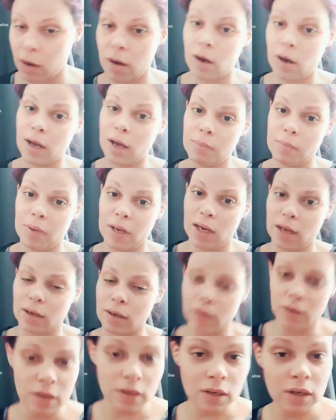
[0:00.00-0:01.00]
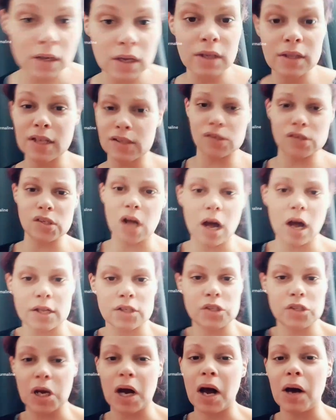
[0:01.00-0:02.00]
God, man. That's not
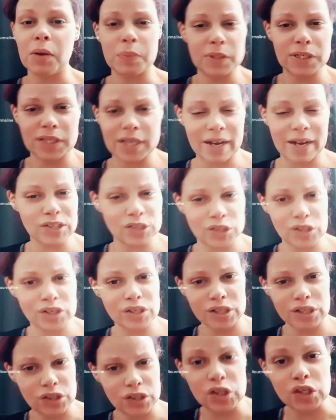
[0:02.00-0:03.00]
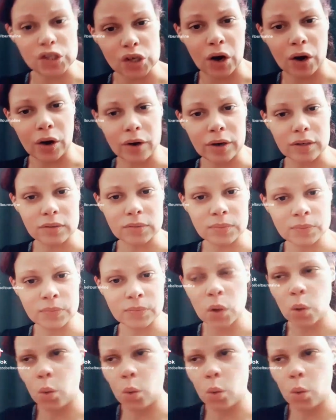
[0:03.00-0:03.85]
a child protection concern.